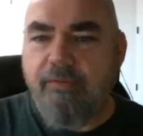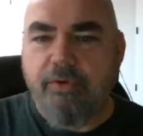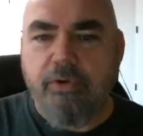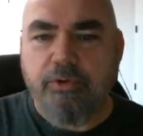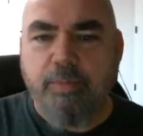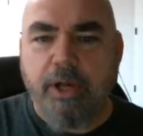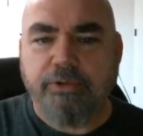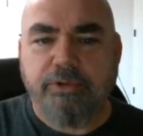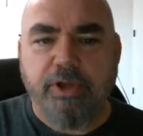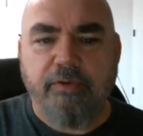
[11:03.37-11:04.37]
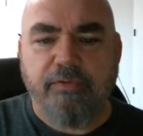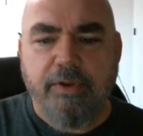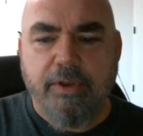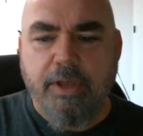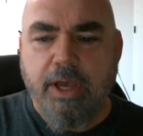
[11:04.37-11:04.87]
even do sponsor stuff.
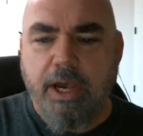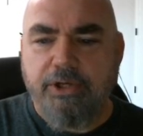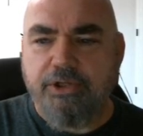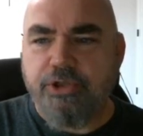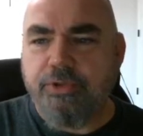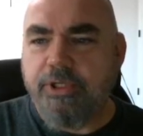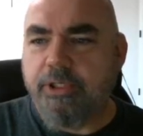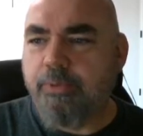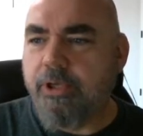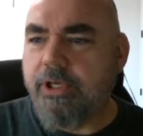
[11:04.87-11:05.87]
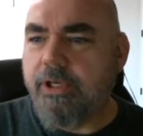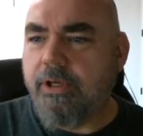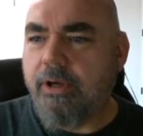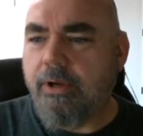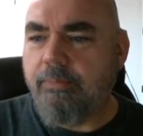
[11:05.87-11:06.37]
I just use it. It's pretty
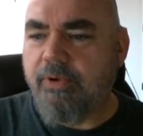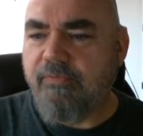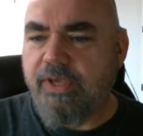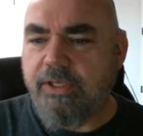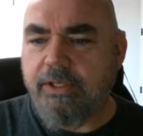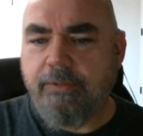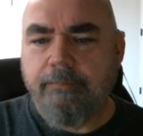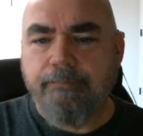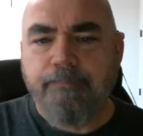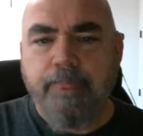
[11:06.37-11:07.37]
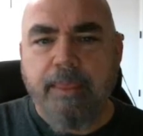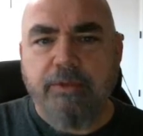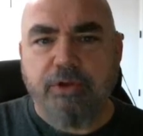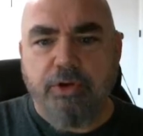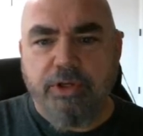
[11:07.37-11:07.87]
convenient.
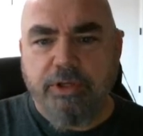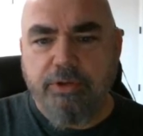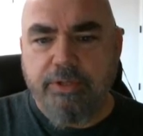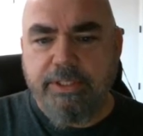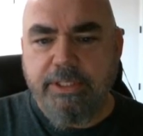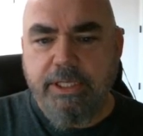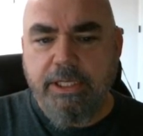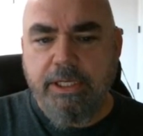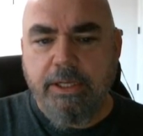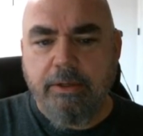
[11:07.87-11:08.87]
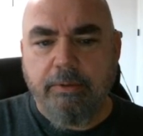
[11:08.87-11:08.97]
So you can see